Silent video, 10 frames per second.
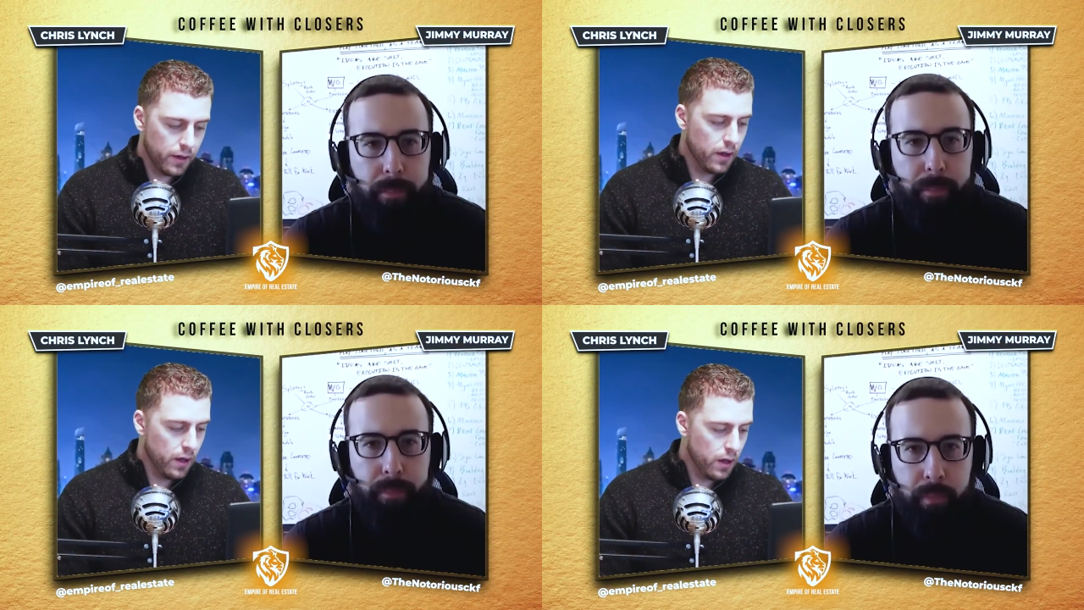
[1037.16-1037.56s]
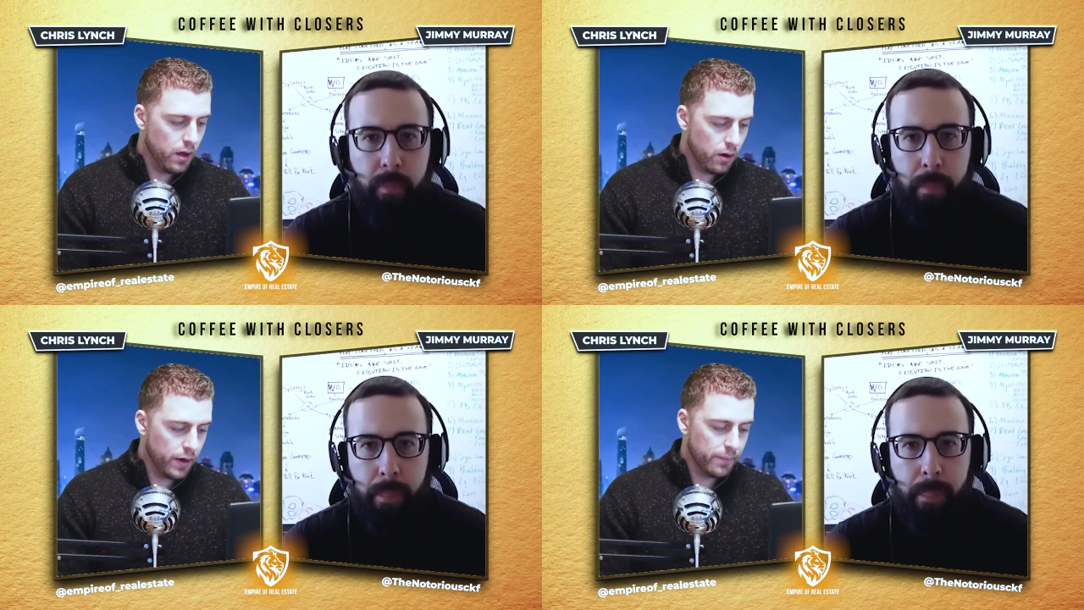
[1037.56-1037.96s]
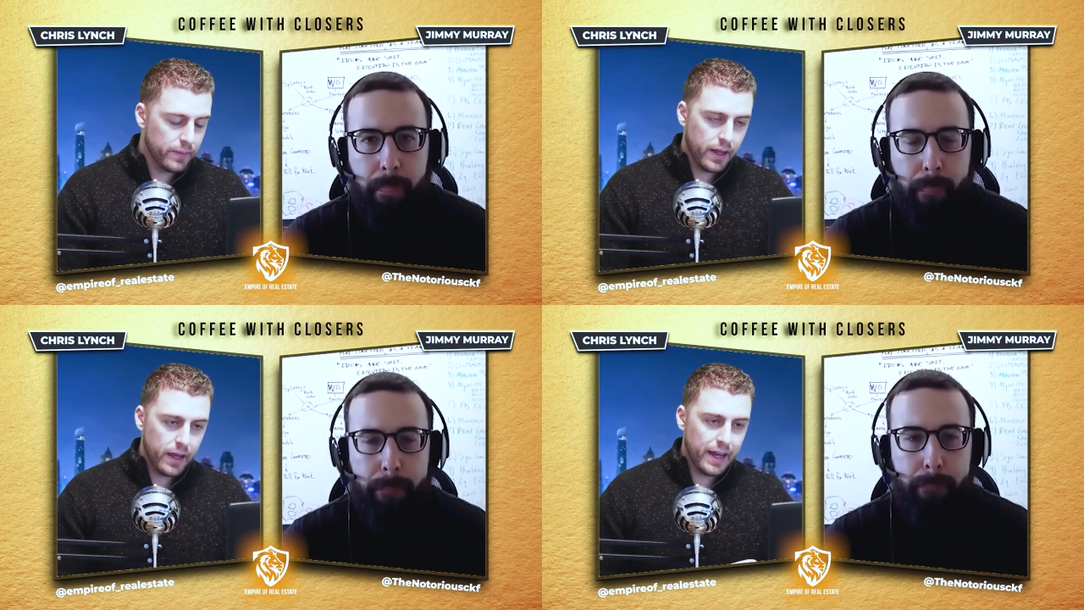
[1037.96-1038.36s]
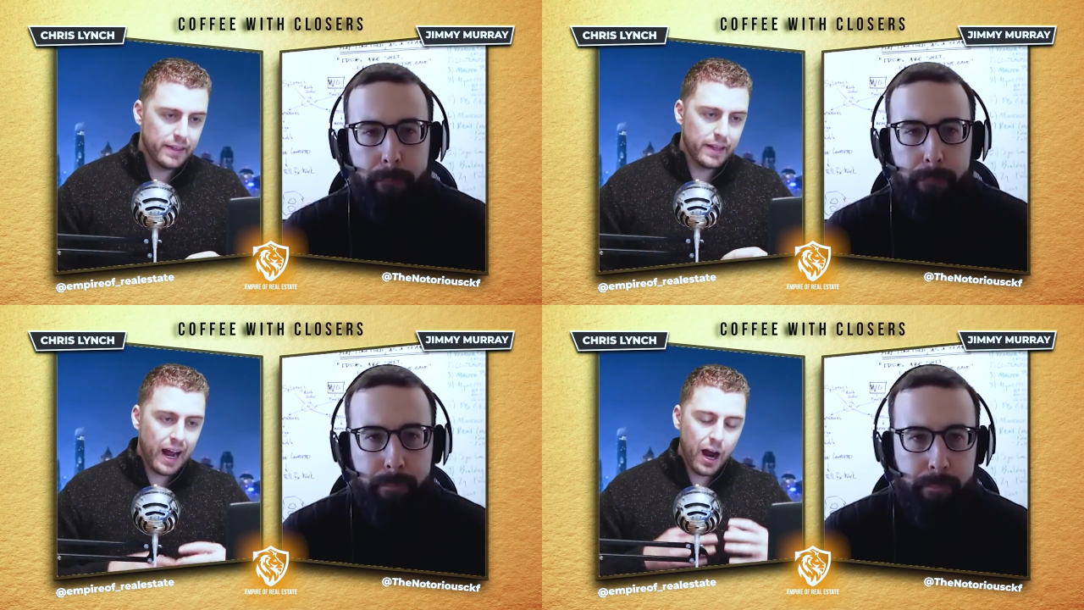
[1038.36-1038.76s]
Speaker 1: Okay. All right.
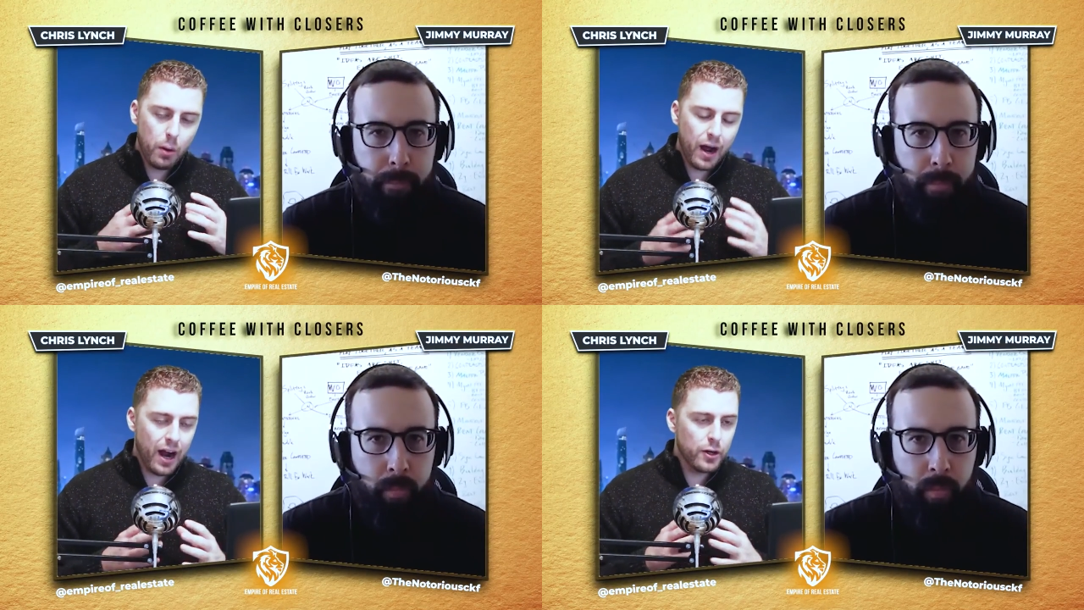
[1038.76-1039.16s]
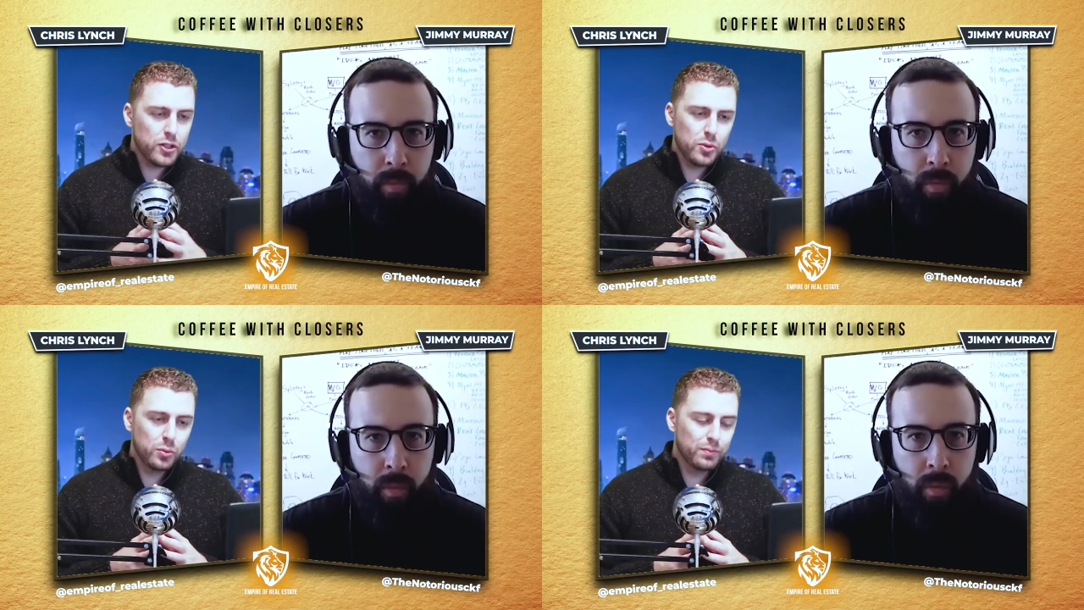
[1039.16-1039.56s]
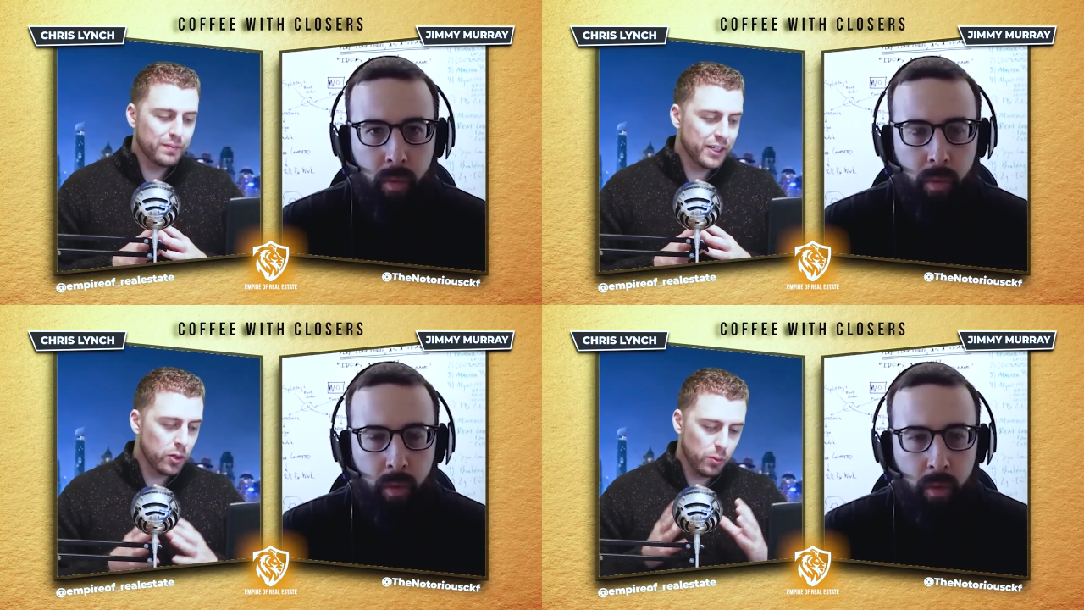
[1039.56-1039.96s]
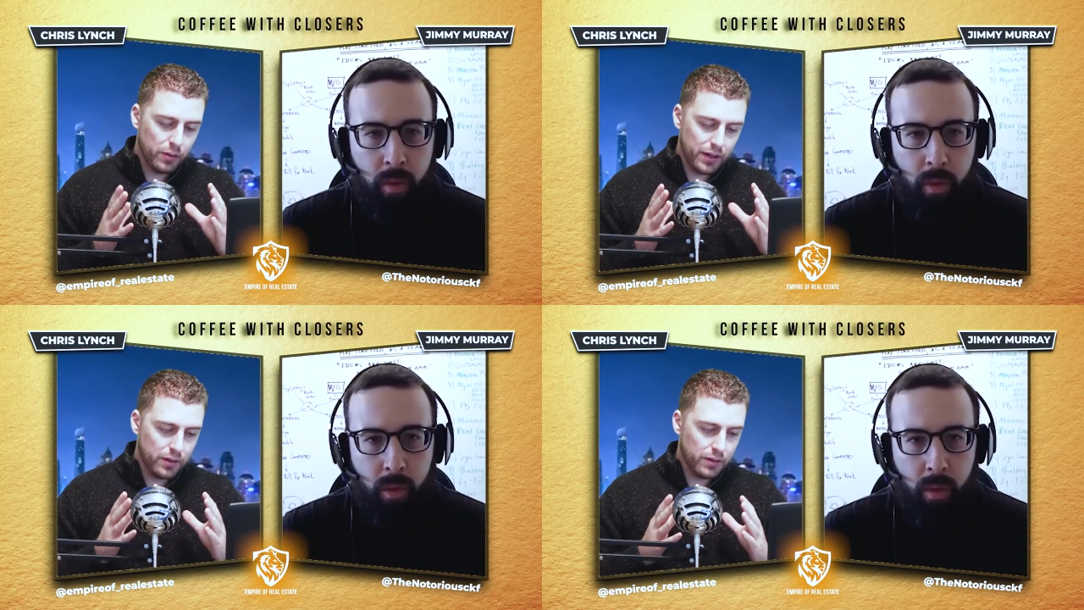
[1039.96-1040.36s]
And then how do you
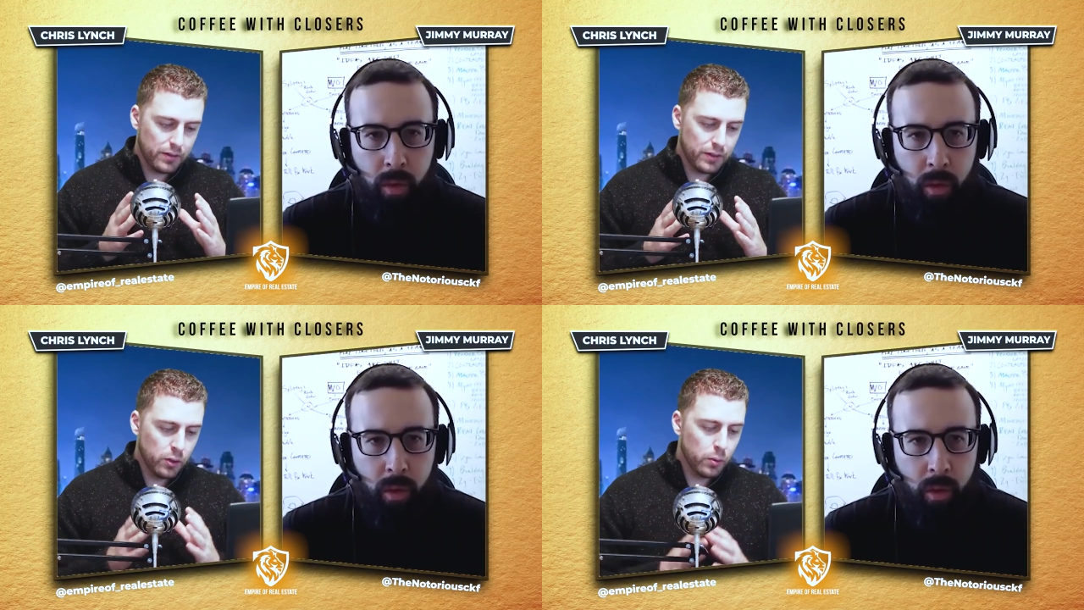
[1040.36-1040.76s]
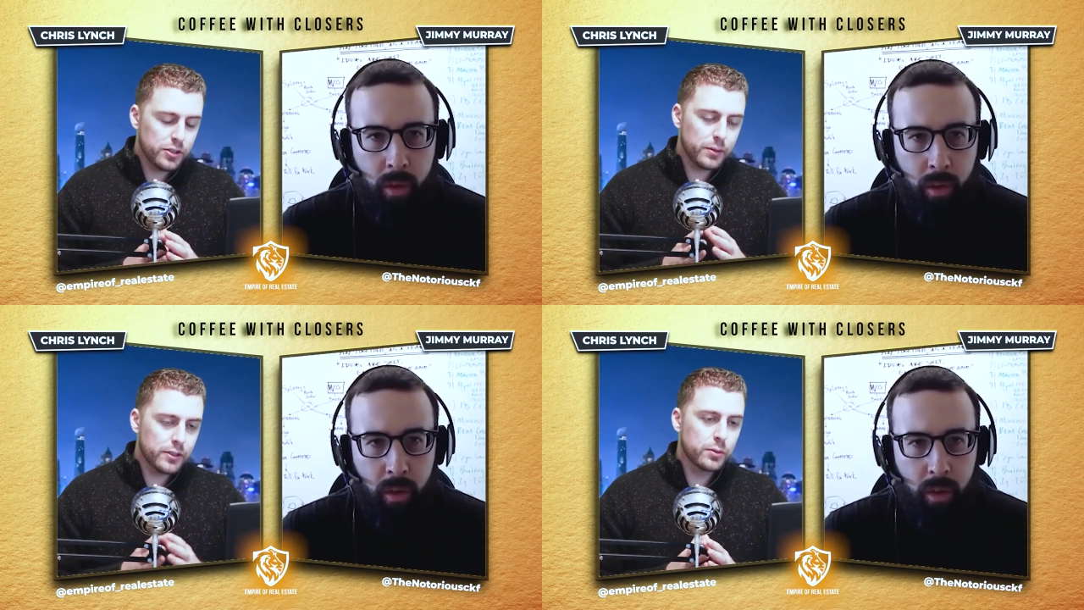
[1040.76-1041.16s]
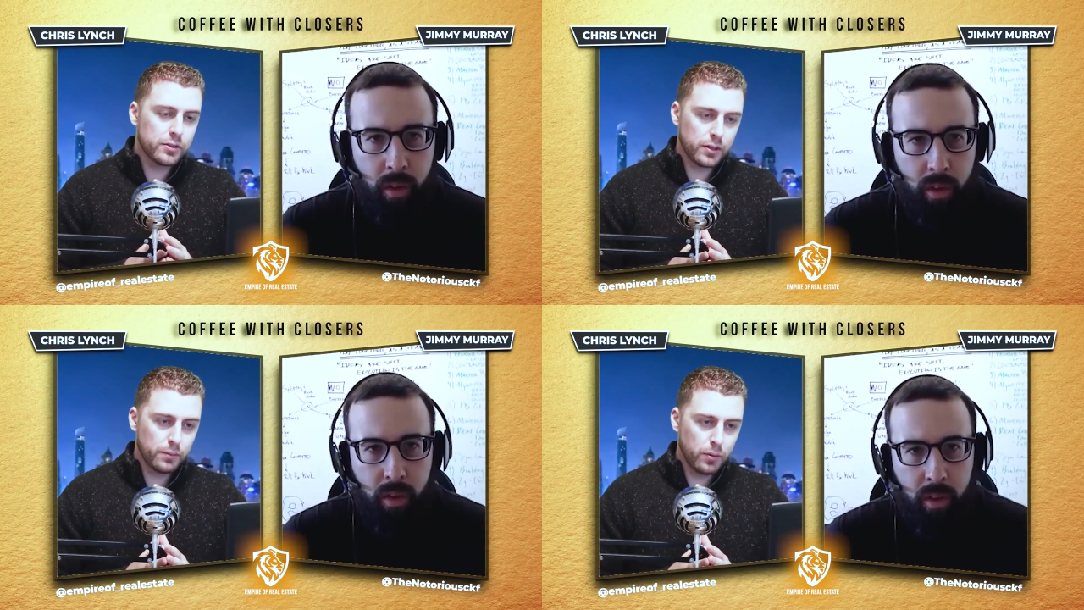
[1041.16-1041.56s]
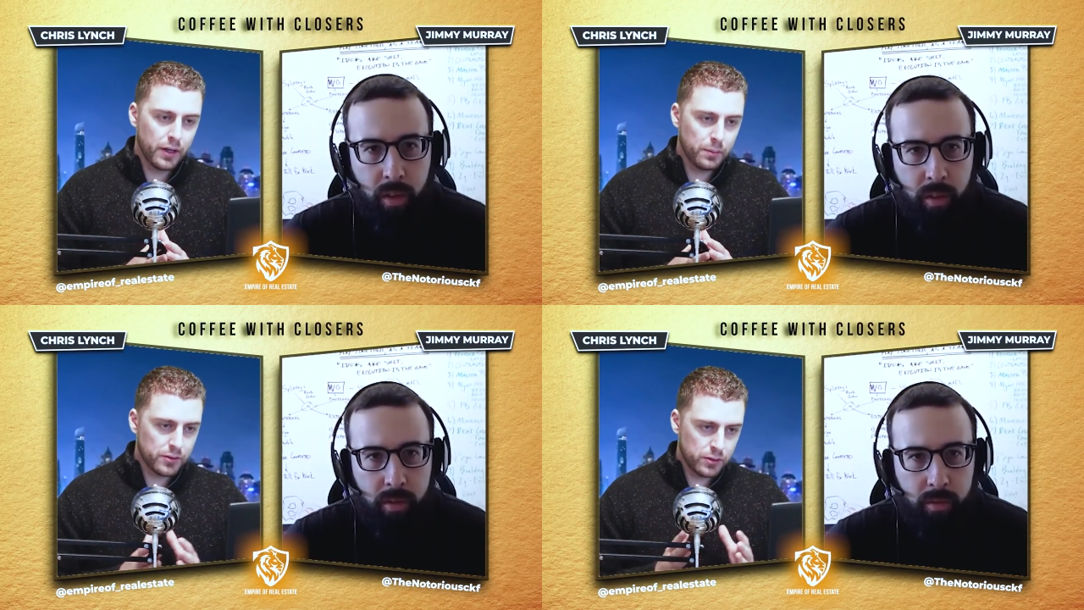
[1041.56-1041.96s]
know, once you get to a certain
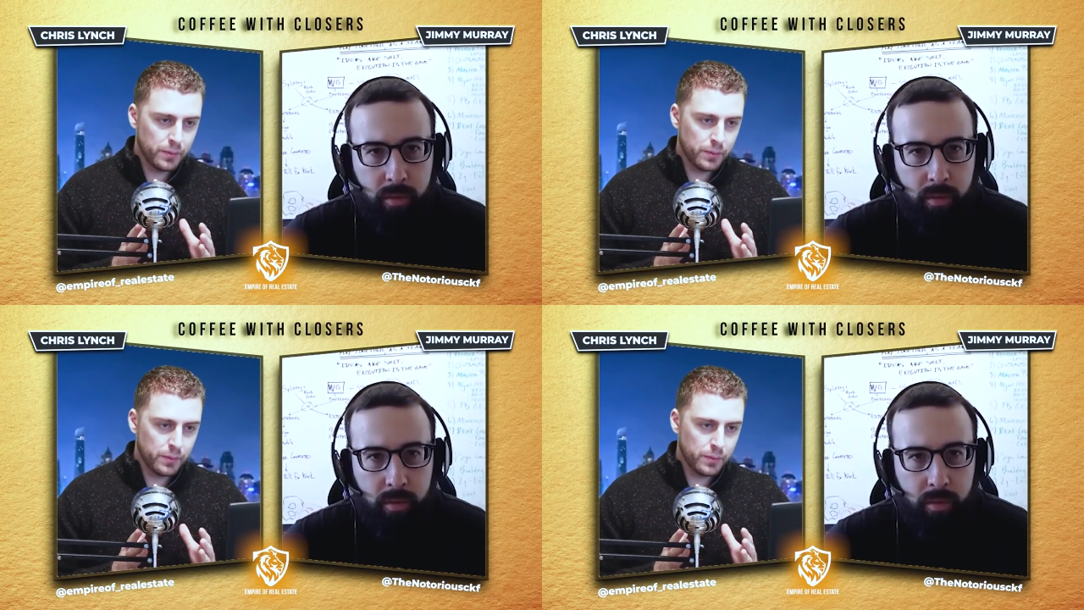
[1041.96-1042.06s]
point, I'm